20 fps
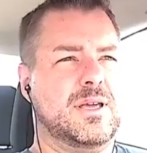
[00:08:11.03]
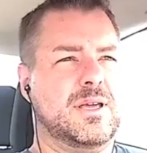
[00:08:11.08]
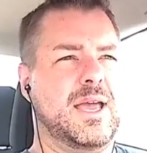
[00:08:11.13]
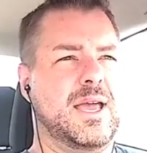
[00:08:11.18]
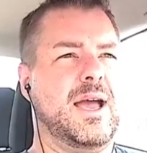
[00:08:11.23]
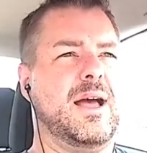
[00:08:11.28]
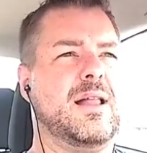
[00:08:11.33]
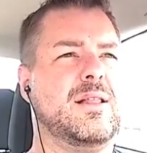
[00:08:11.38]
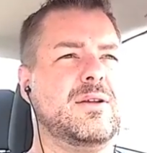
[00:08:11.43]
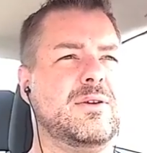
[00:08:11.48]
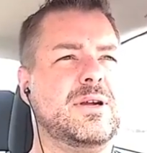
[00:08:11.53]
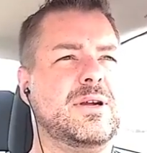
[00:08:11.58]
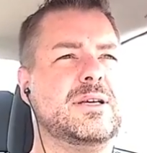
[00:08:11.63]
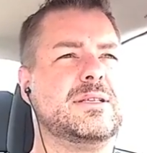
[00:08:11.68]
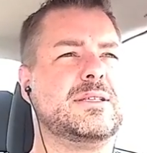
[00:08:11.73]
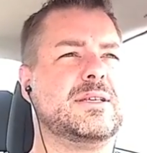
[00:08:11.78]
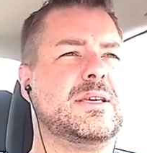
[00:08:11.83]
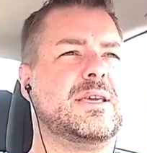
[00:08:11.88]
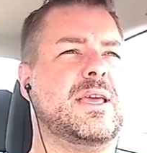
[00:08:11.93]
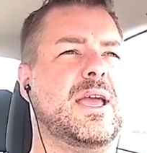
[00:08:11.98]
Calorie
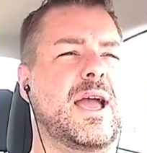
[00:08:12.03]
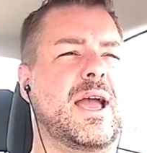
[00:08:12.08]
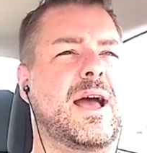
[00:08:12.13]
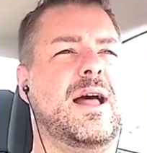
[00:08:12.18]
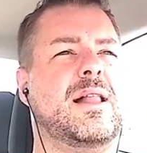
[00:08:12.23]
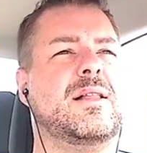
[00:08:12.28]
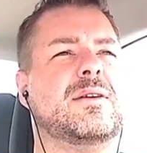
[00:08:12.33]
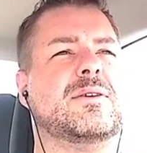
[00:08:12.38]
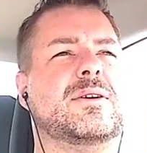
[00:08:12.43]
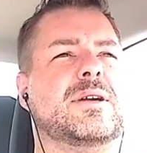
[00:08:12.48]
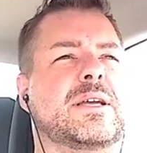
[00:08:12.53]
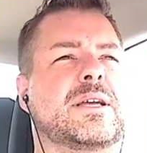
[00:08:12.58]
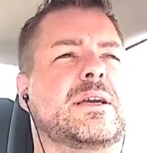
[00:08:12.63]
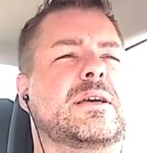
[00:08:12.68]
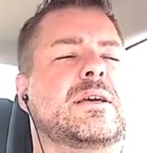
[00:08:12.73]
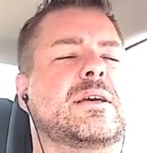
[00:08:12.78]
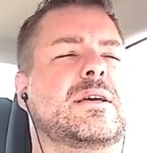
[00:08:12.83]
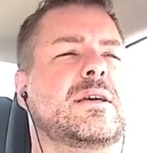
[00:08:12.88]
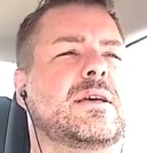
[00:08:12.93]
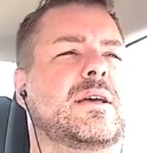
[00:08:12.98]
is a calorie.
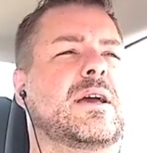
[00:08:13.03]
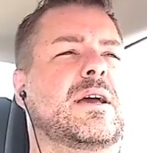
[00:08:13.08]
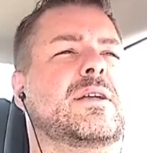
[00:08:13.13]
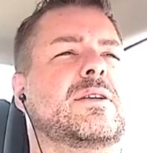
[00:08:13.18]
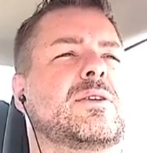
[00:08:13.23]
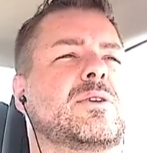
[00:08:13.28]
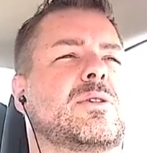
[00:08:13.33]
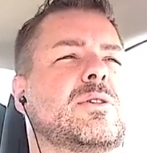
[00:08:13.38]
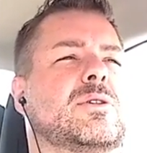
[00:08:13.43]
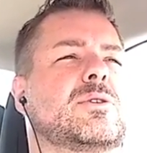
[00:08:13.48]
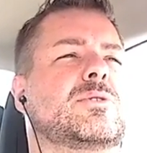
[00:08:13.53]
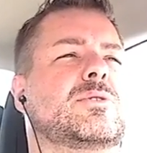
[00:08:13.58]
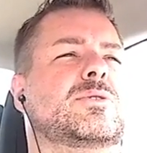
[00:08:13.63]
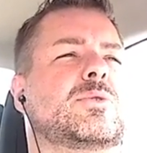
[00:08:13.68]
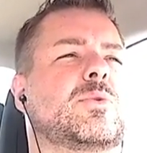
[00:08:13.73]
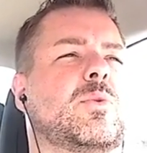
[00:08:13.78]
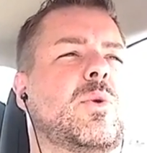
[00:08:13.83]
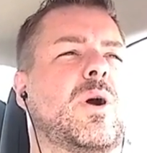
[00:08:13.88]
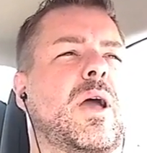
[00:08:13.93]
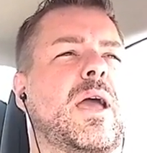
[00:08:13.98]
And you
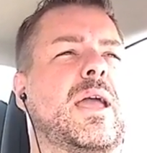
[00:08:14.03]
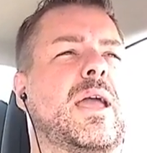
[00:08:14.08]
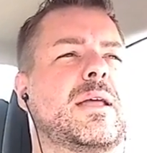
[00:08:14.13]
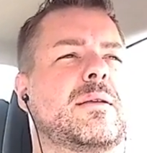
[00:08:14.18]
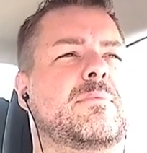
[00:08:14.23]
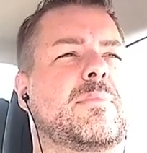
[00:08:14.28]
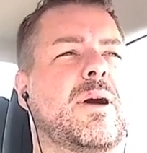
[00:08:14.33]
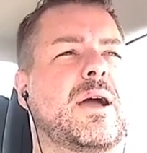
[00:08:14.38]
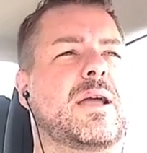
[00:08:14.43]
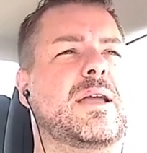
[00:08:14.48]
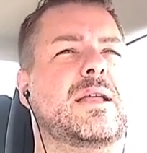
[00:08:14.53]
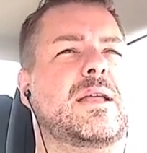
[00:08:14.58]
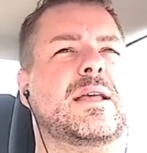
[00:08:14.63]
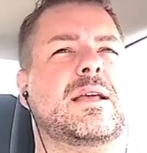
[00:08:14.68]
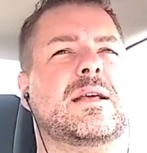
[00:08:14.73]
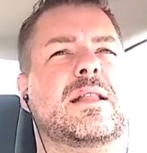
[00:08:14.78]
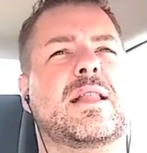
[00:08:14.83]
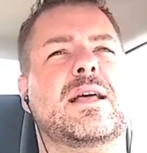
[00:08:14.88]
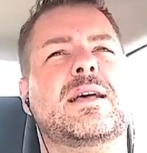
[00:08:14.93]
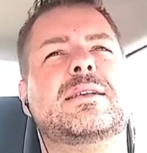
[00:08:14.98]
lose weight by
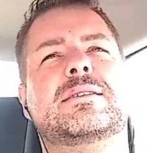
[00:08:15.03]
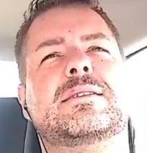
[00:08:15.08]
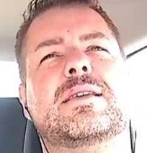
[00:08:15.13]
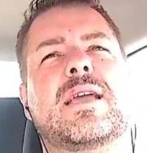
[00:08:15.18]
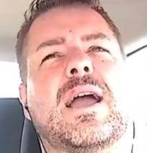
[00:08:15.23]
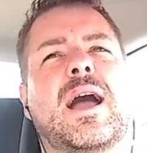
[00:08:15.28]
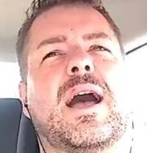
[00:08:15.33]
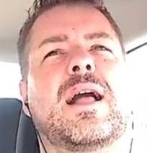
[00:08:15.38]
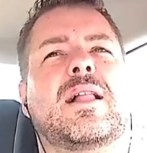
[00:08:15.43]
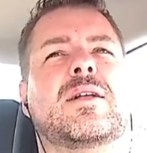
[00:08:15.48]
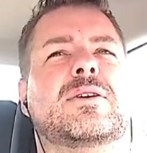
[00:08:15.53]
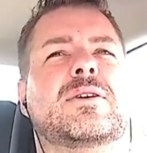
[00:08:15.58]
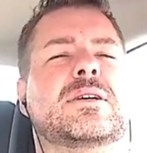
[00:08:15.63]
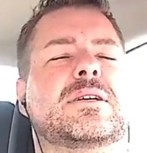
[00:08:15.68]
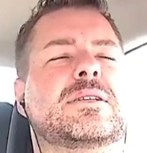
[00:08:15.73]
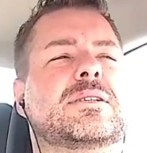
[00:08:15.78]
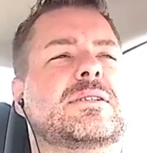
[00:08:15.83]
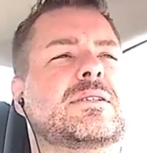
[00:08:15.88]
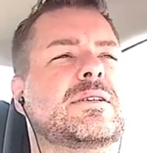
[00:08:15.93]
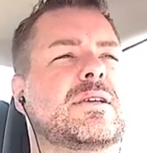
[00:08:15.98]
eating less
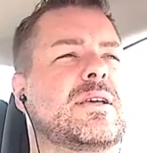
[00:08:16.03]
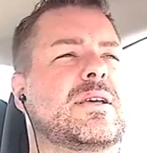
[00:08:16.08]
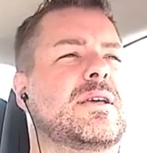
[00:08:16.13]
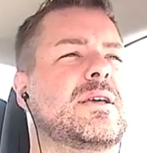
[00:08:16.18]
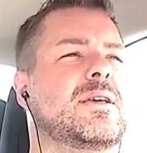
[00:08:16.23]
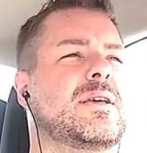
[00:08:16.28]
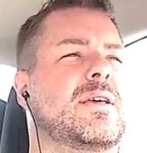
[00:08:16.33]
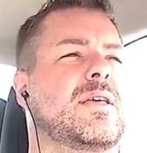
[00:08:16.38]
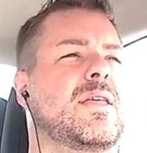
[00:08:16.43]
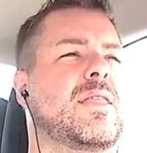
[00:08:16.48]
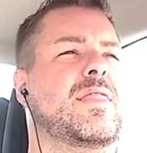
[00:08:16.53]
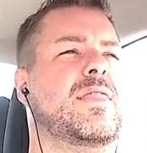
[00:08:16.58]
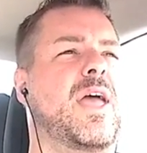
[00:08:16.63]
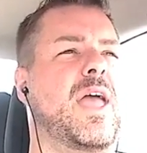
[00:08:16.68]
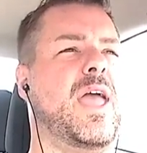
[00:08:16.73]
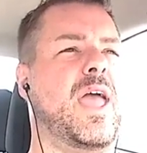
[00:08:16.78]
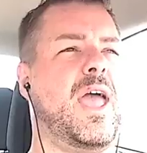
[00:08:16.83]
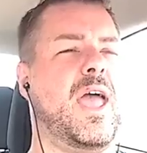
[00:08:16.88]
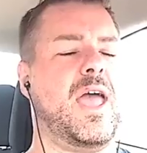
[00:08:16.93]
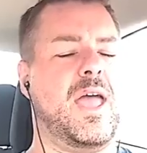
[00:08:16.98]
calories
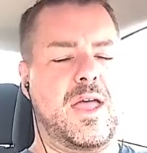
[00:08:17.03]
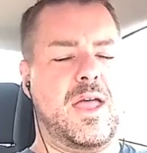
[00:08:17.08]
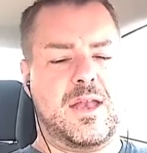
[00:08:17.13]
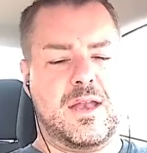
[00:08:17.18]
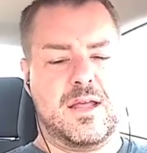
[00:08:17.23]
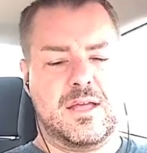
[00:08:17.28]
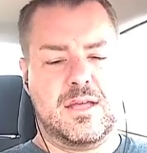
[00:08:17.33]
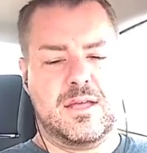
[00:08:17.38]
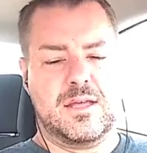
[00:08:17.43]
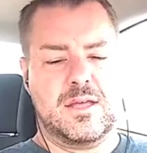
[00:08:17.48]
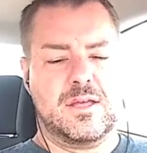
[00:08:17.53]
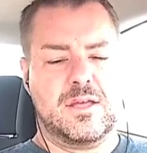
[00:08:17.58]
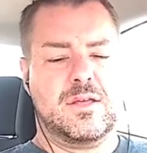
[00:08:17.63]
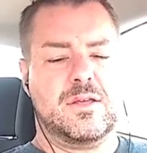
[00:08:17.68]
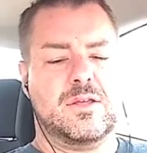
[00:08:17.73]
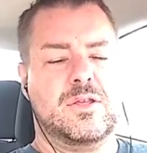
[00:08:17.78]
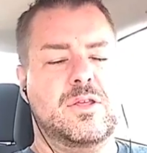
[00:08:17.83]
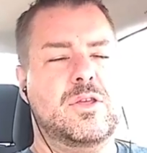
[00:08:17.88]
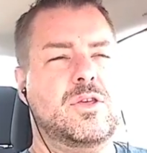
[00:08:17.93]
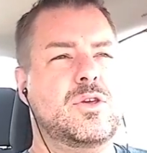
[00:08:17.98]
than
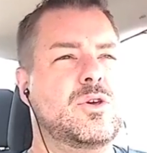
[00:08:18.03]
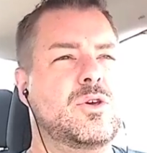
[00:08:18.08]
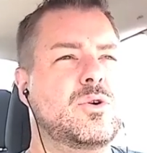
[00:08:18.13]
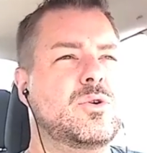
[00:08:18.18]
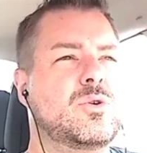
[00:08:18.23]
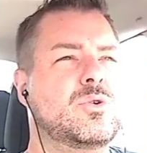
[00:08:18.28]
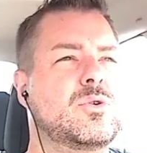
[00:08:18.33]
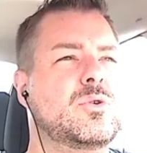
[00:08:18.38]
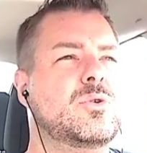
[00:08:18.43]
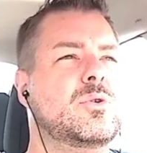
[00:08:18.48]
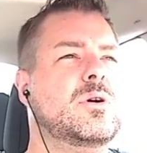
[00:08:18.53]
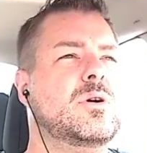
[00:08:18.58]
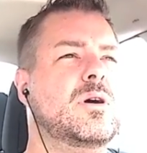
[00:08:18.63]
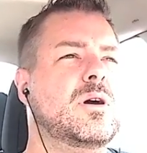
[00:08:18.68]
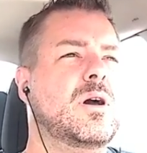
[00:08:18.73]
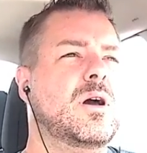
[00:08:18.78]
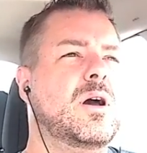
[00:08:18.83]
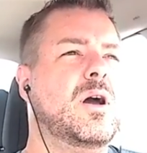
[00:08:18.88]
you